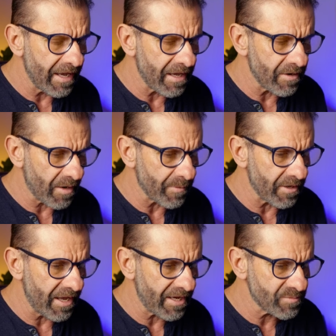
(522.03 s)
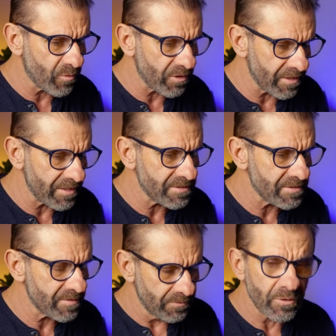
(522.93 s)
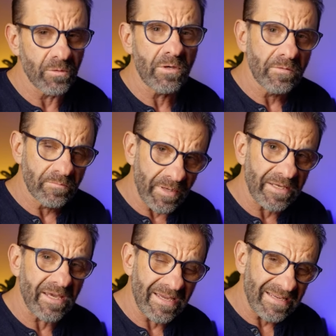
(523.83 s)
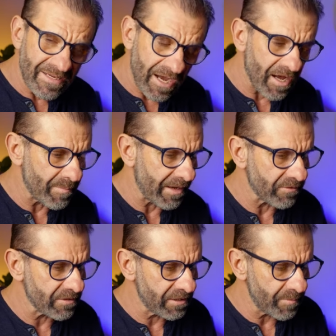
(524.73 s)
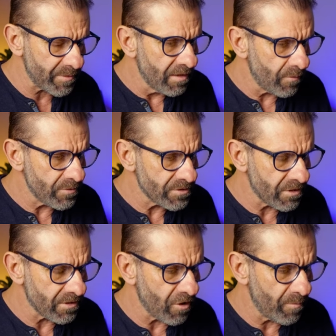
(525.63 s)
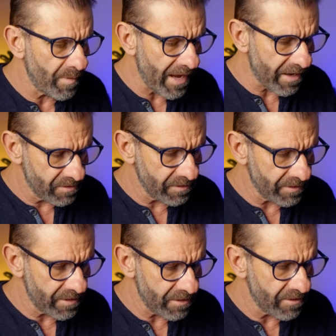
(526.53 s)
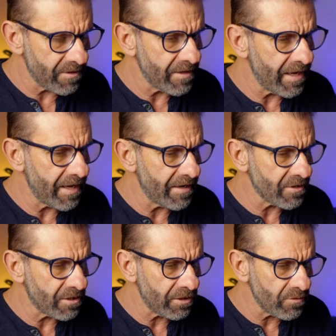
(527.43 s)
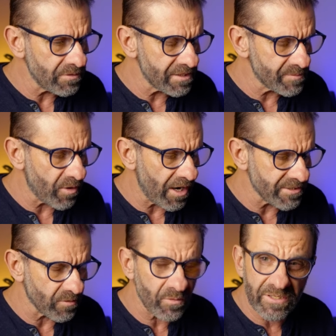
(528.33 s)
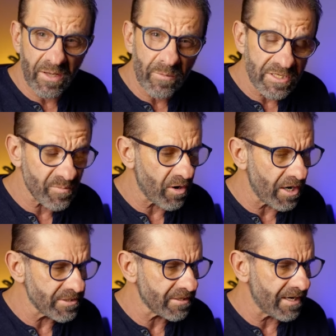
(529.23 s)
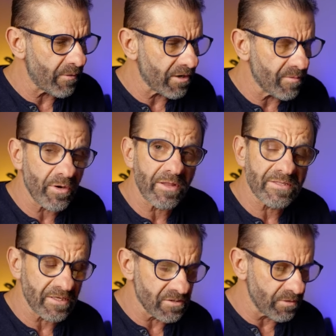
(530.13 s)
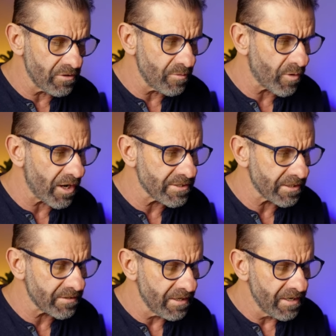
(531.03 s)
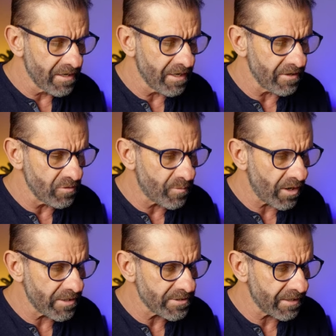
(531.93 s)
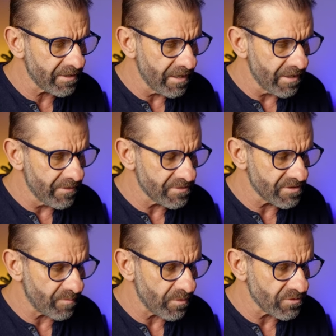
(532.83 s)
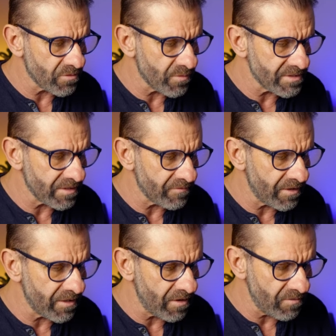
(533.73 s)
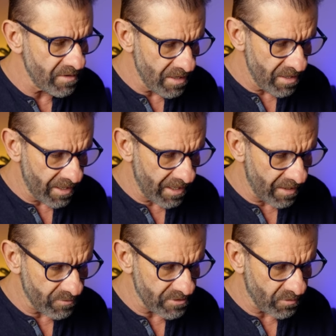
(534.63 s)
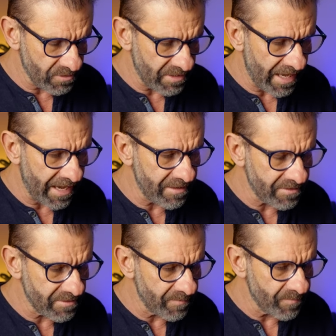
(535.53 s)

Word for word: And I'm going to export this to make a compound clip. Then we're just gonna go back, click here, and close this project. We're done with this project. Now we're gonna bring this into a new project. Hit new project. This is our most recent video, and we're just going to add it.